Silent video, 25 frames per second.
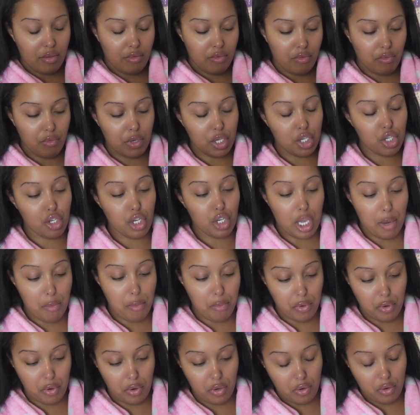which you can
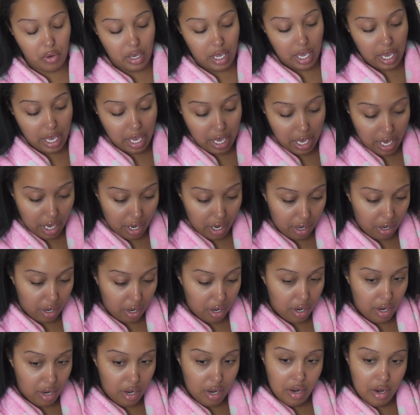put on your hair
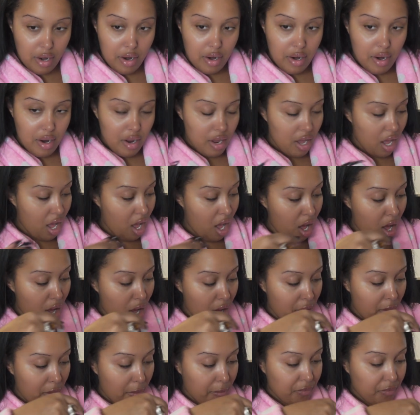
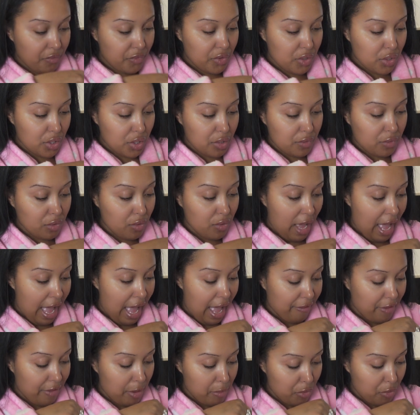um, just to
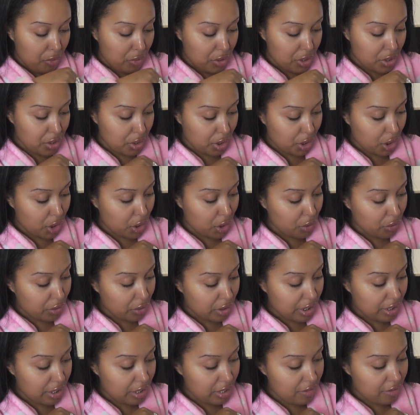have it more
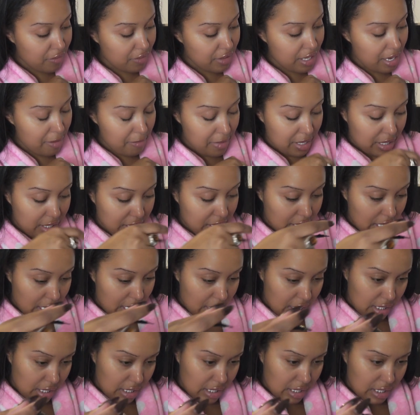secured if that makes
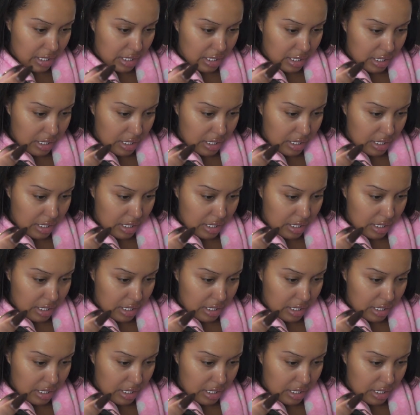sense